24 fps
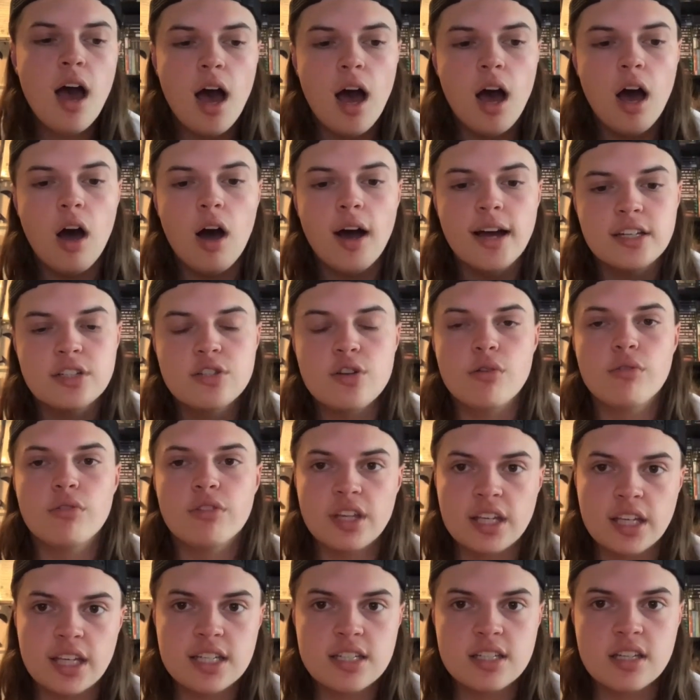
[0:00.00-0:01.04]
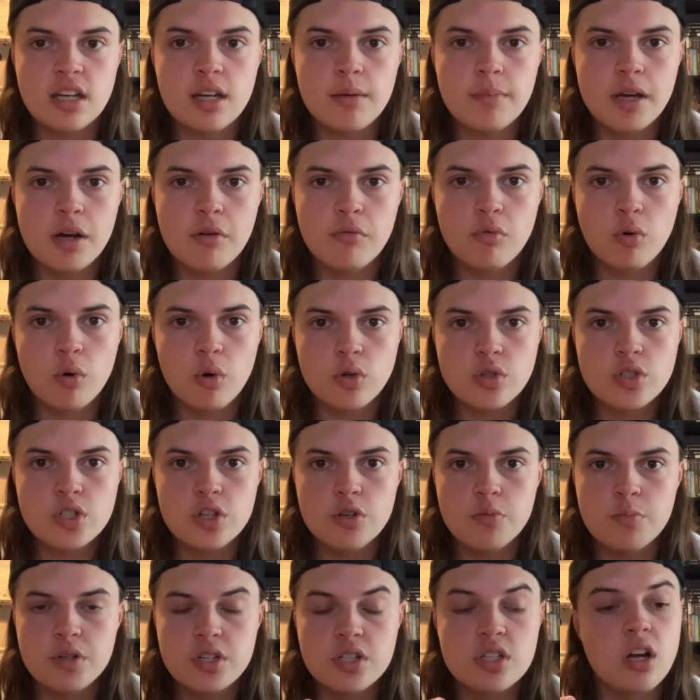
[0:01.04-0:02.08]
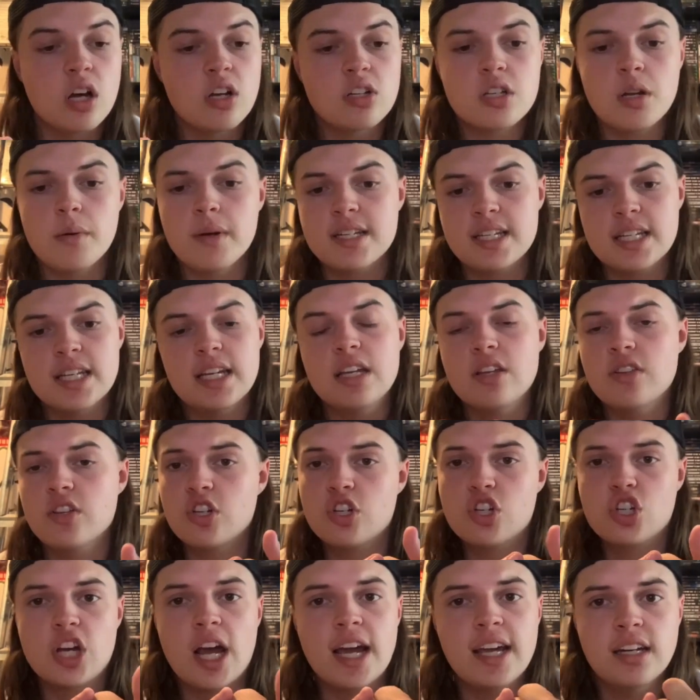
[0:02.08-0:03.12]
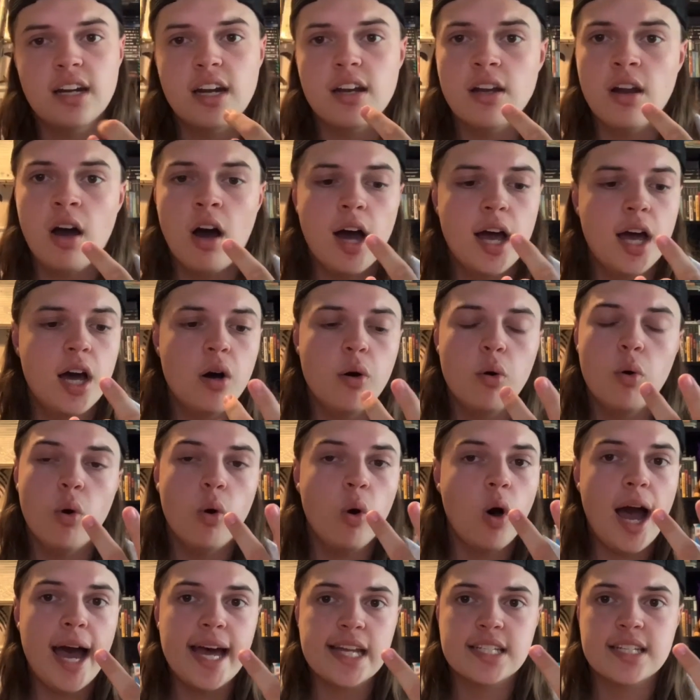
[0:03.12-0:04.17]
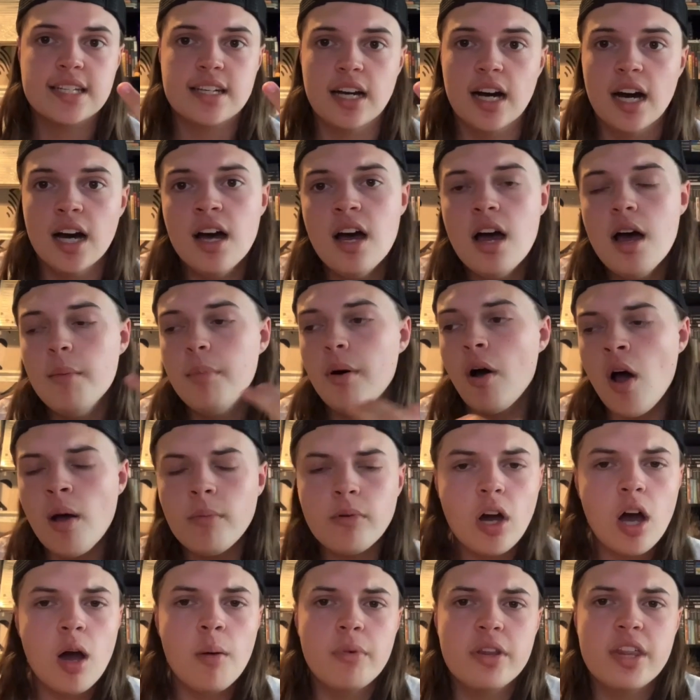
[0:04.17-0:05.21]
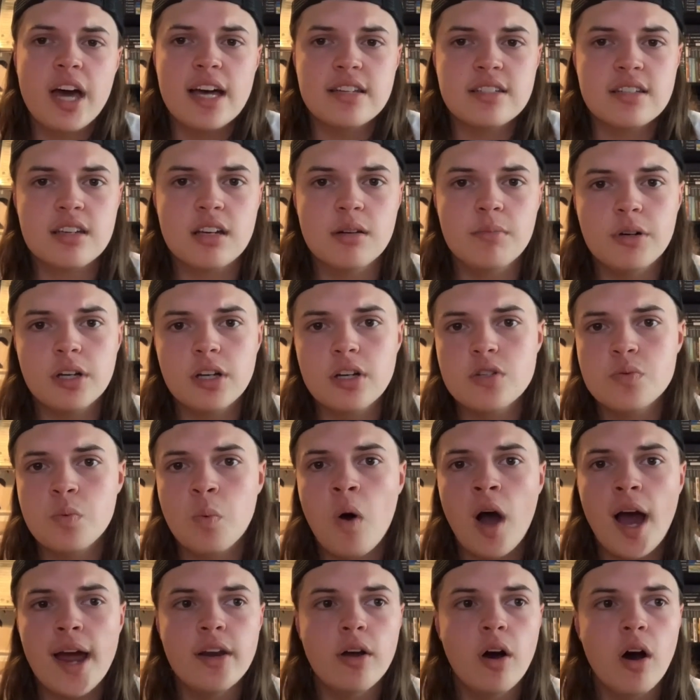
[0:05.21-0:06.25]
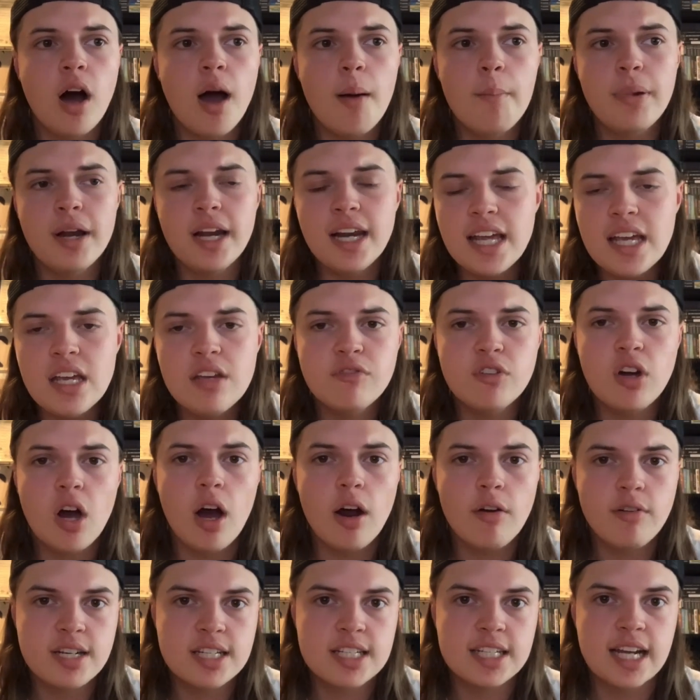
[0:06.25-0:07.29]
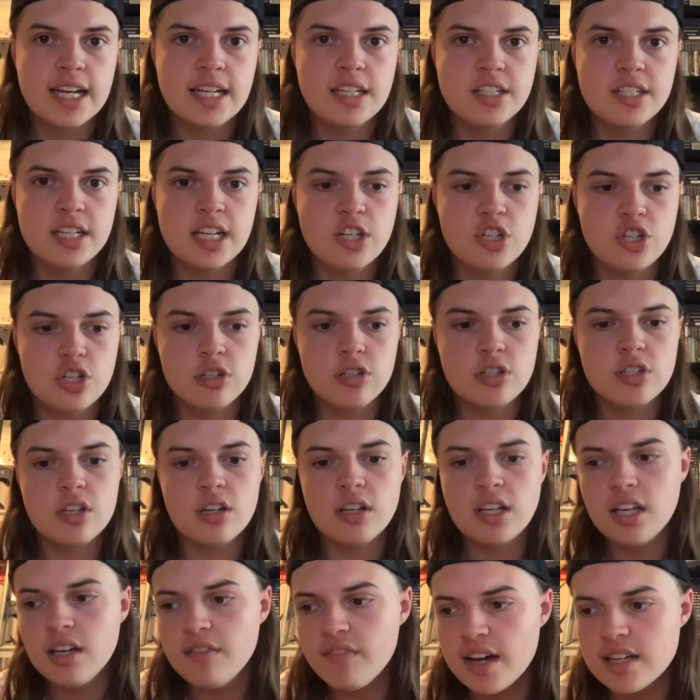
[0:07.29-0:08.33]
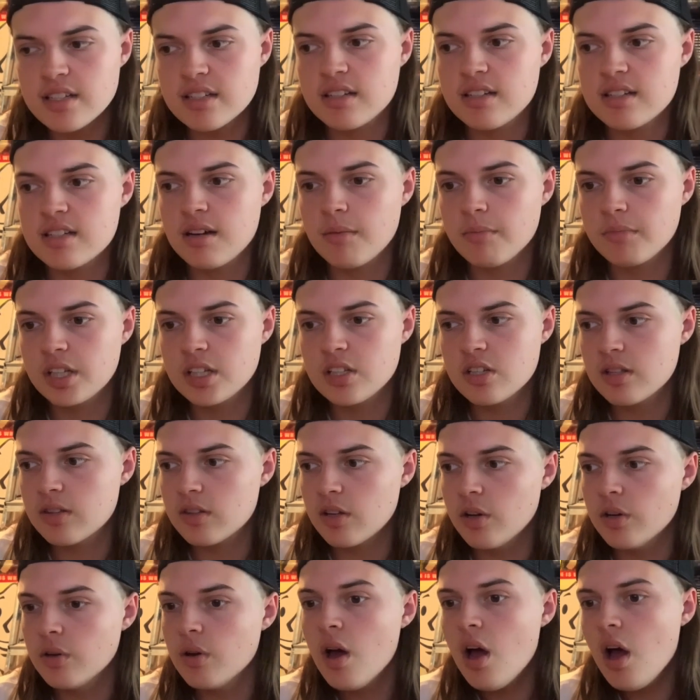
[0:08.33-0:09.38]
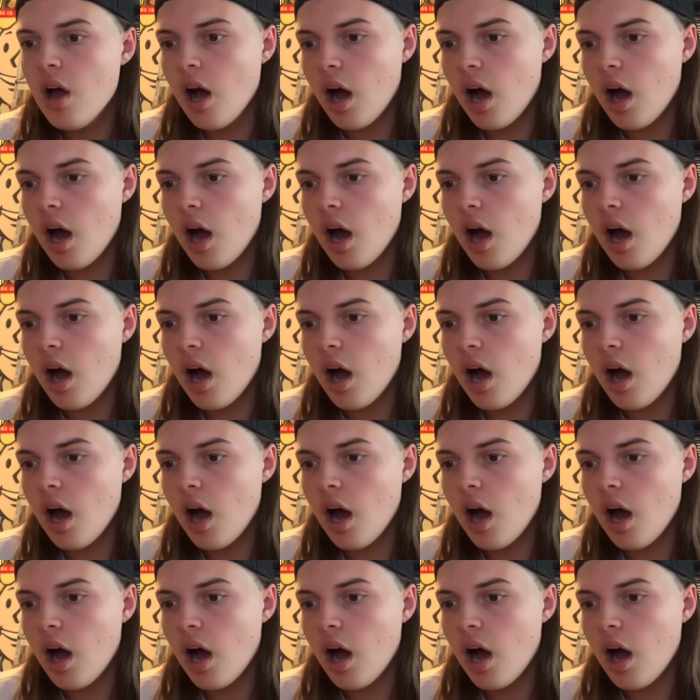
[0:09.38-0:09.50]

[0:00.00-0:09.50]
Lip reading: I do think it's going to be a Raw superstar, so it's either Shayna, Nia, or Asuka. But I'm going with Asuka, because why not? I believe Kairi Sane's injured, so give Asuka something to do.